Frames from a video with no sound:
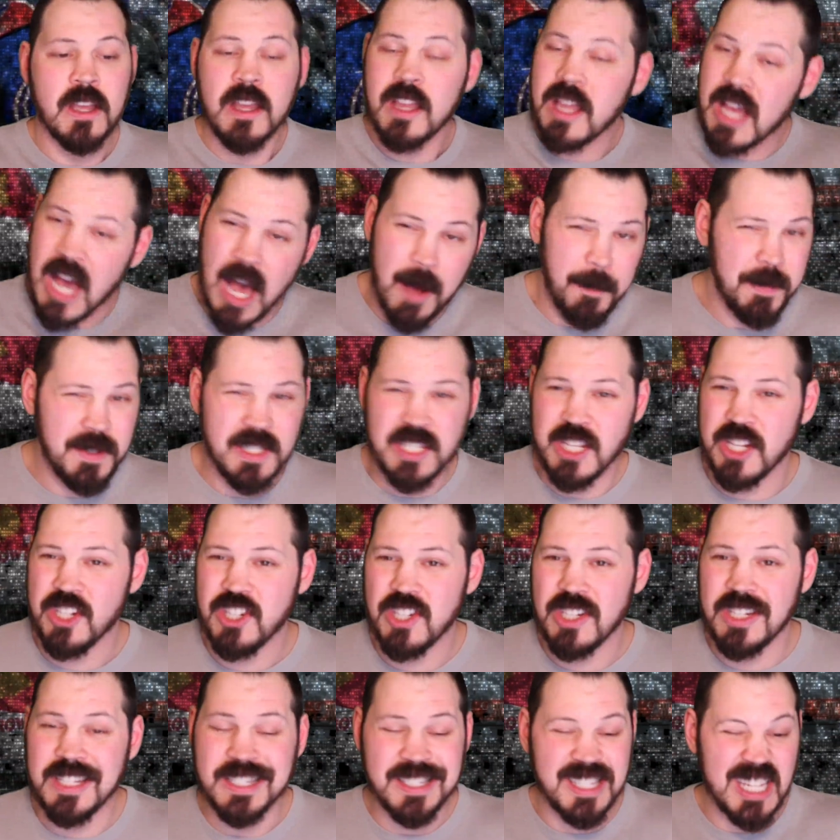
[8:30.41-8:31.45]

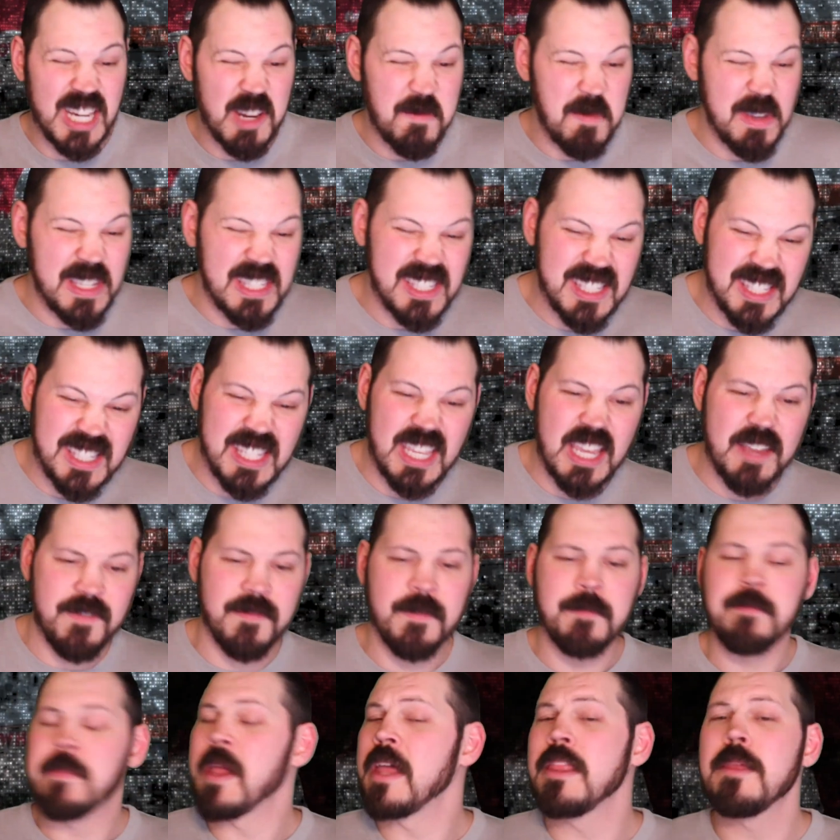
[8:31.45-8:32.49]
Competition is going to be
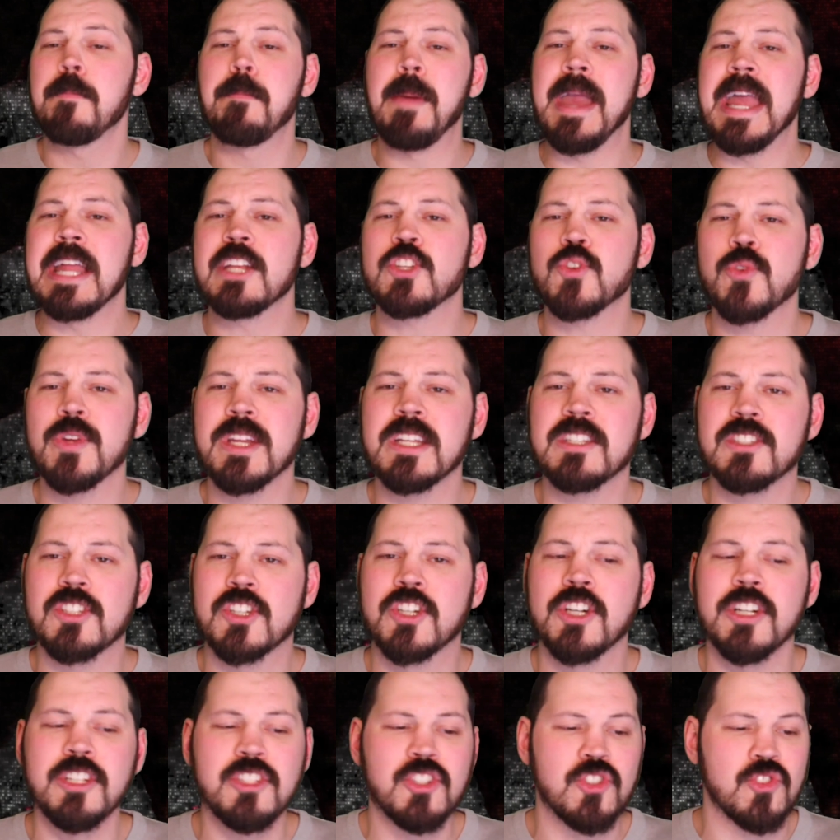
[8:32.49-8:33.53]
stiff, and the Patriots
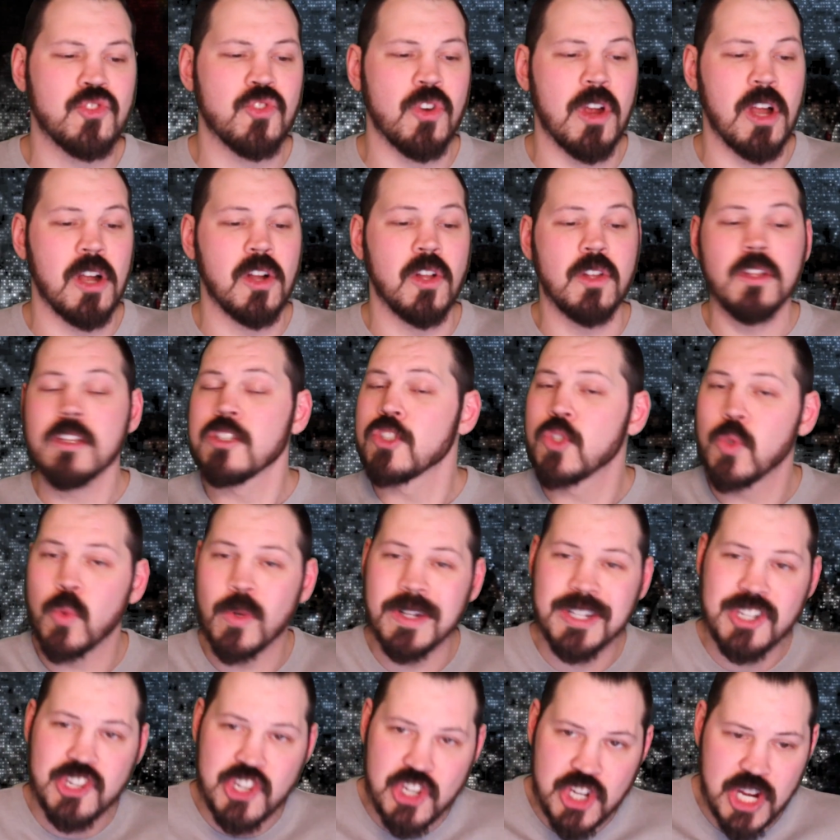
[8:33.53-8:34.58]
could struggle to
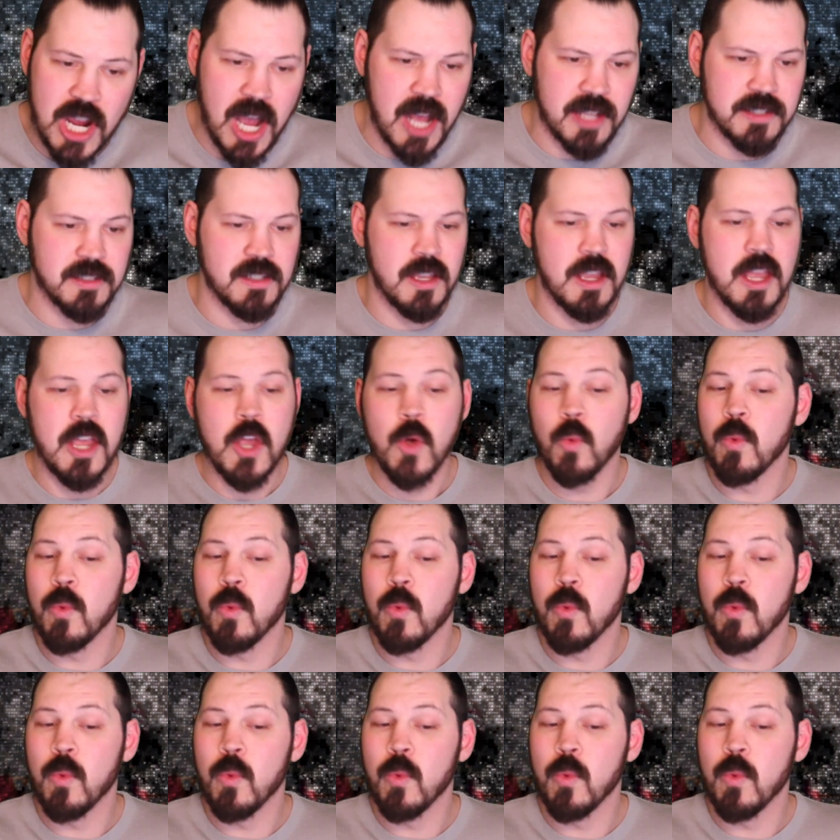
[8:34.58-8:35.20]
adjust.